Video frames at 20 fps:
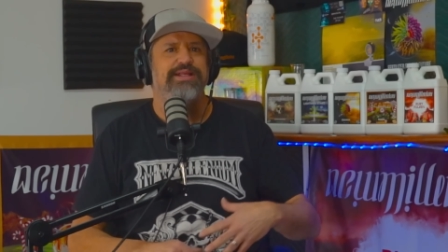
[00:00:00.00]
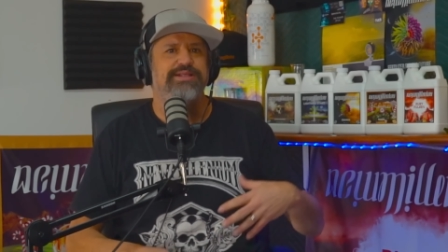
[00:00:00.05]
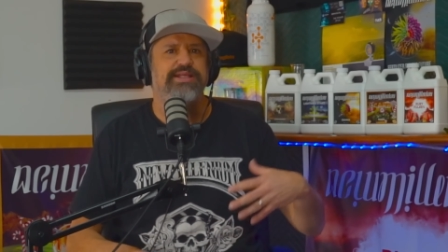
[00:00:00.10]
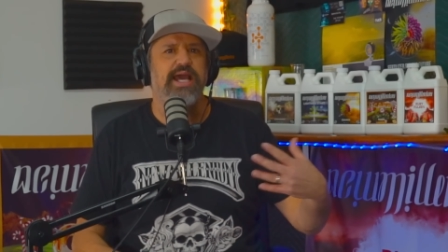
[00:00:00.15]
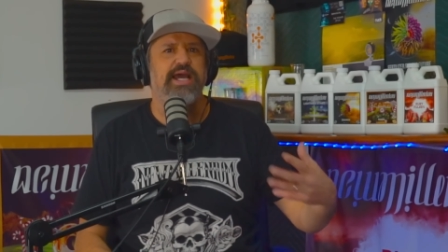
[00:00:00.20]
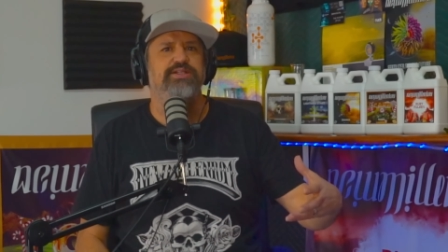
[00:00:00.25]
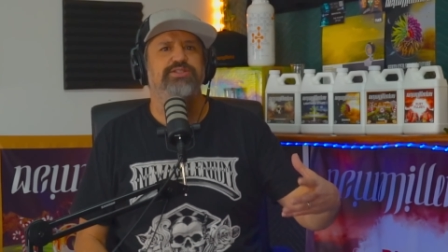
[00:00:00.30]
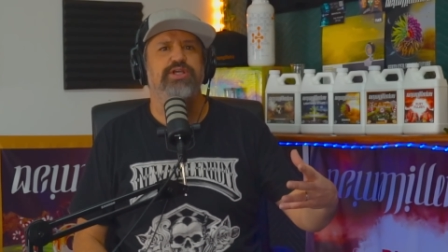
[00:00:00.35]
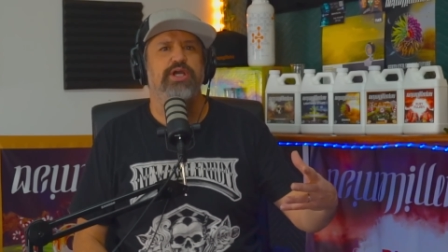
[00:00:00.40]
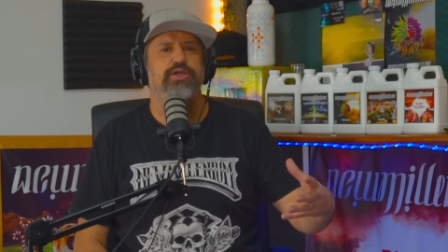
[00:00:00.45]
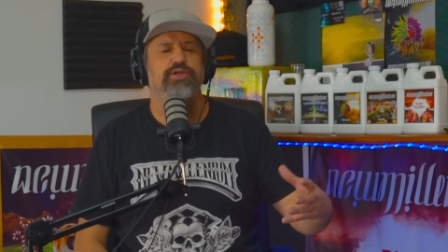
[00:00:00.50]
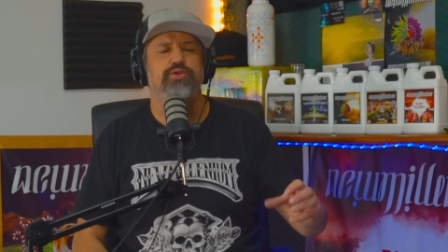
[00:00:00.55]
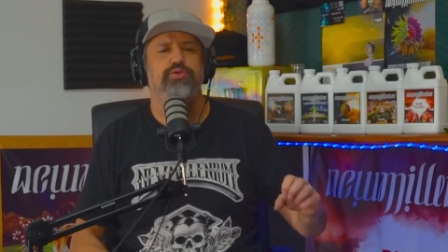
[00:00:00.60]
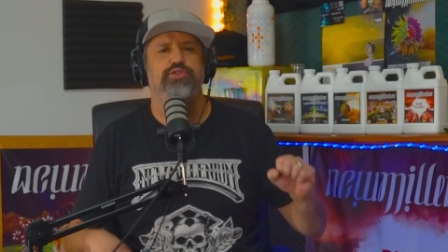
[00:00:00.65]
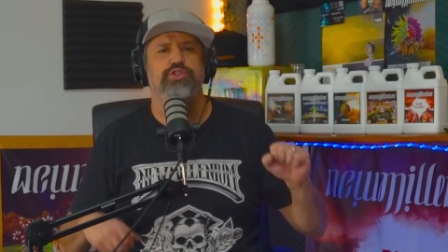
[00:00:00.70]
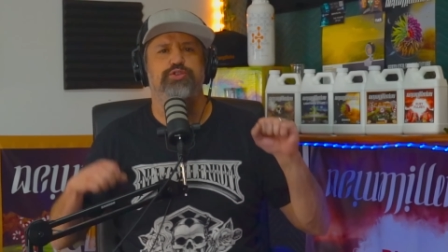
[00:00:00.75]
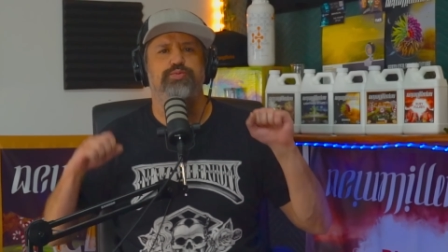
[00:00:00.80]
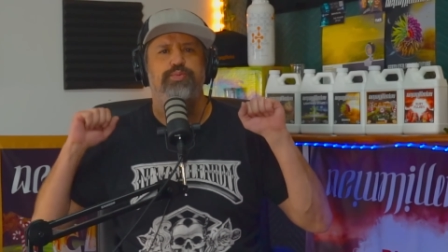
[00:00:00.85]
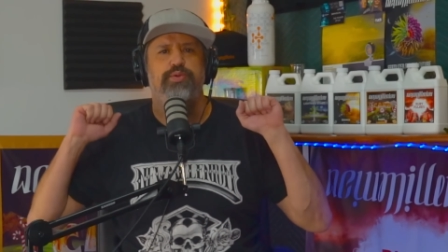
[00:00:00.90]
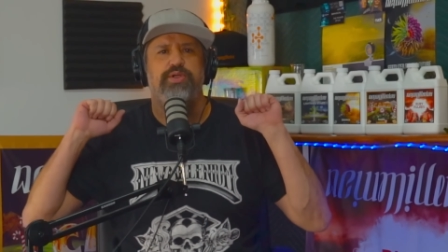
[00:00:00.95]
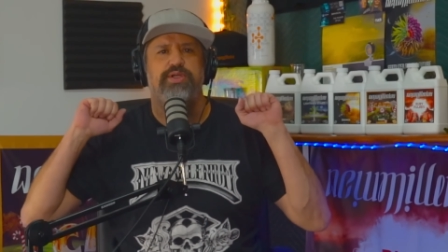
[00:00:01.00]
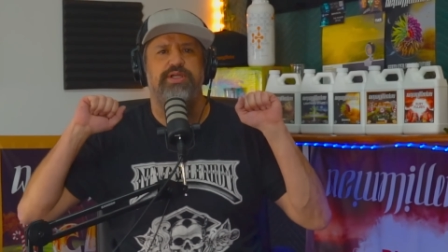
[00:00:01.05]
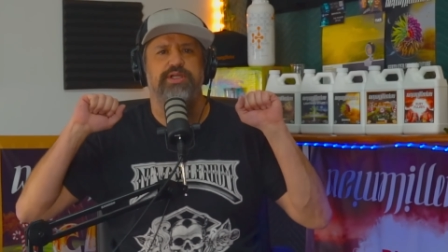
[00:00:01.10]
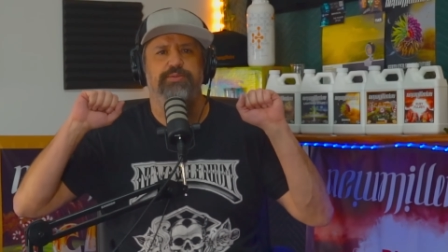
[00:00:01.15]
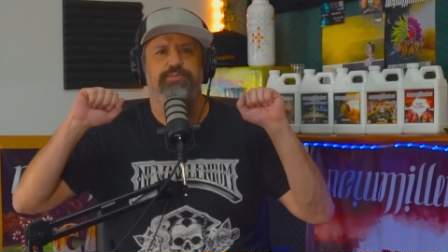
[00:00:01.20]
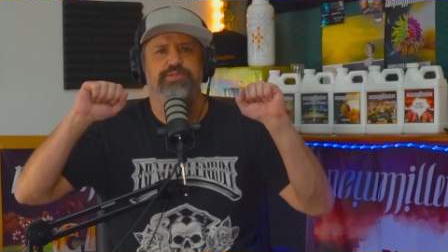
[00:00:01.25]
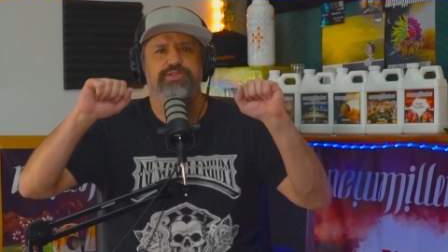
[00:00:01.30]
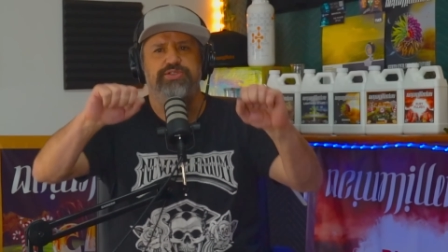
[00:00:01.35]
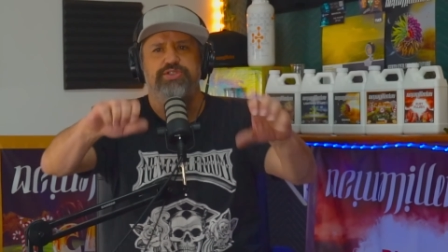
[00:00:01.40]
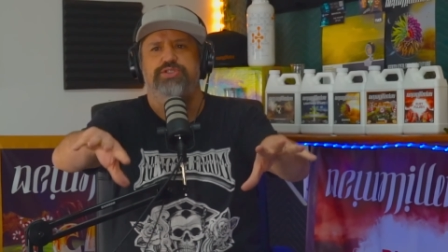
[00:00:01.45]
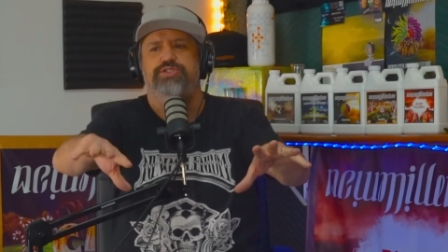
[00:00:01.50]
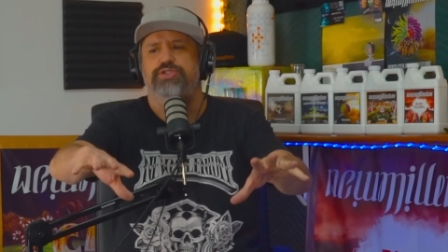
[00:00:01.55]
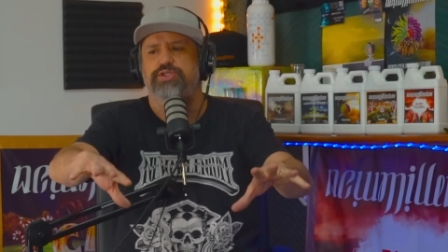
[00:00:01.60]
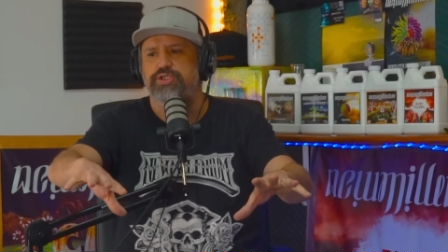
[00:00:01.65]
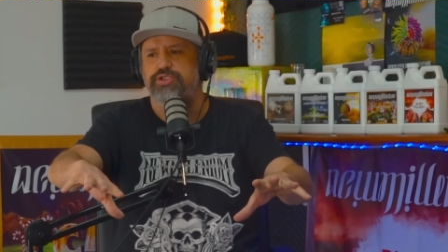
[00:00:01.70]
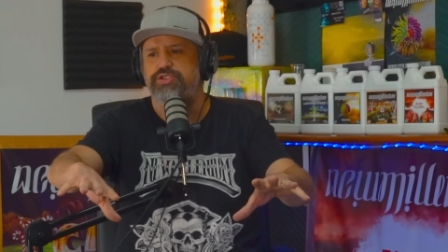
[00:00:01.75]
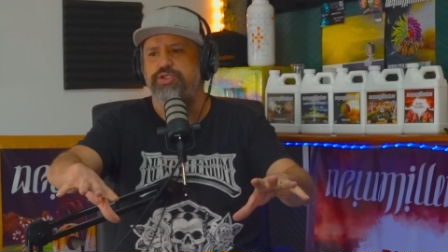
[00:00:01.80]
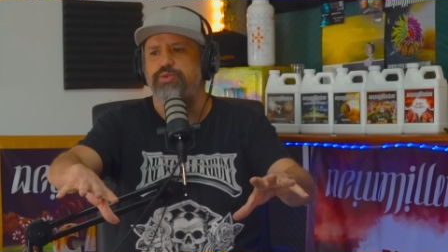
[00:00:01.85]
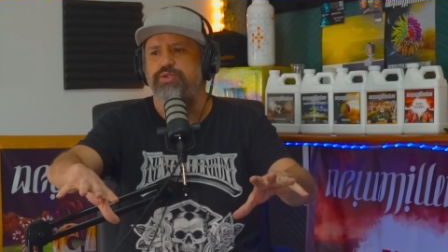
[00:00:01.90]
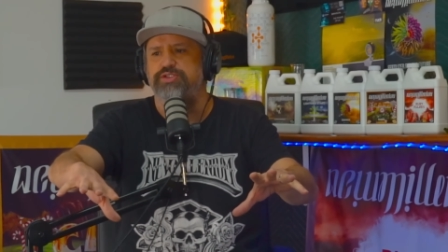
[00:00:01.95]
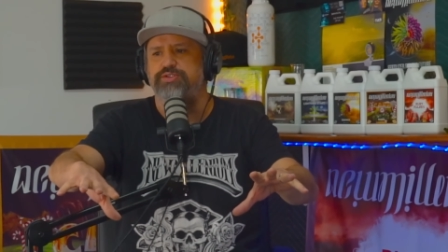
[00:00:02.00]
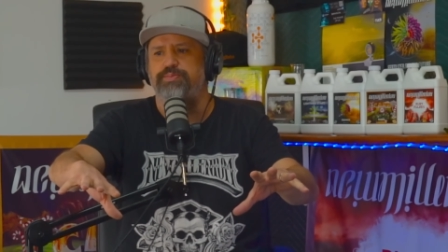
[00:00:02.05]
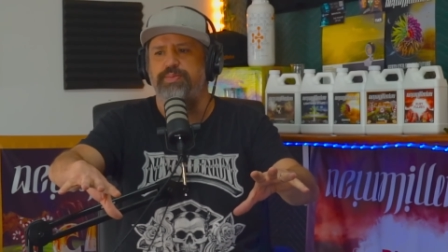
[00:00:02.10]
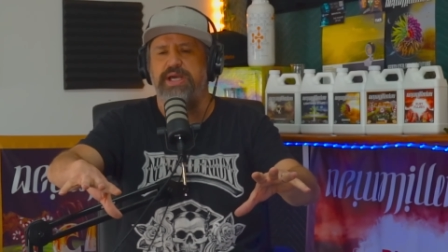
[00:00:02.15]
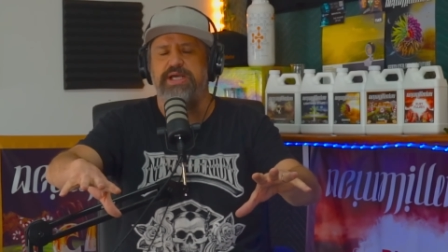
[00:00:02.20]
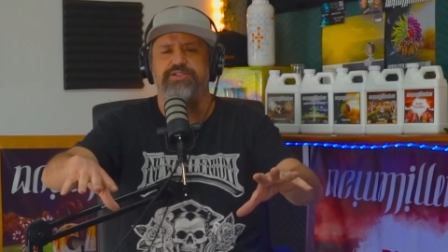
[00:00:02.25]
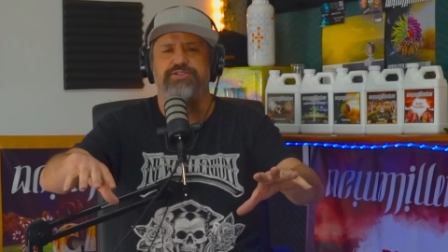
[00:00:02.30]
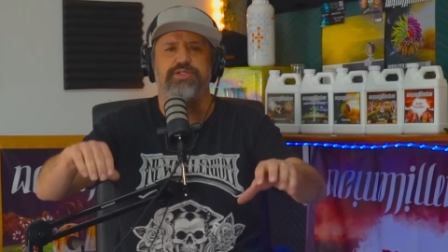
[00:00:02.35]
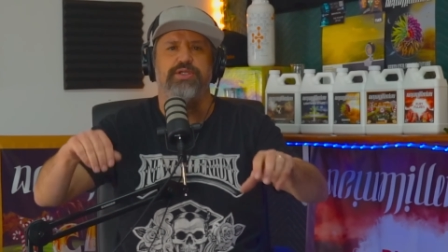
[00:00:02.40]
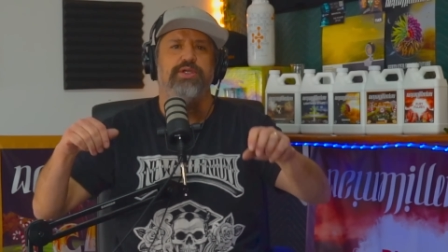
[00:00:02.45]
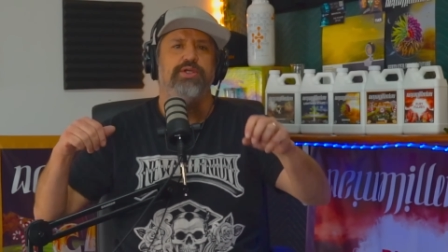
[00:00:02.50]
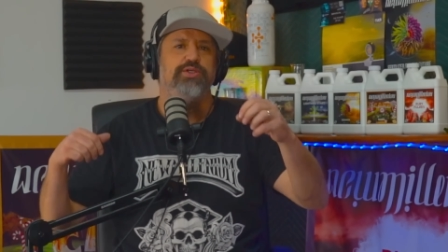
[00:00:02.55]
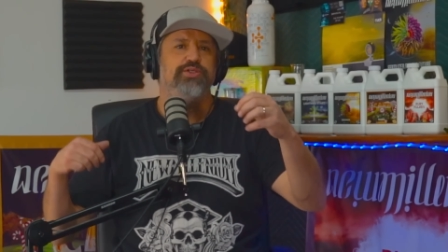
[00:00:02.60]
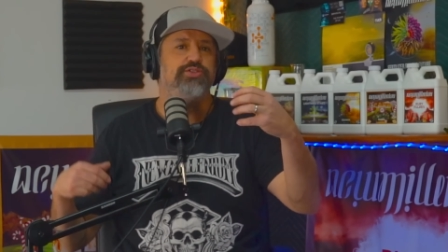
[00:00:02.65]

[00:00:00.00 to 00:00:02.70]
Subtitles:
That's how you just put it in a position to do its best.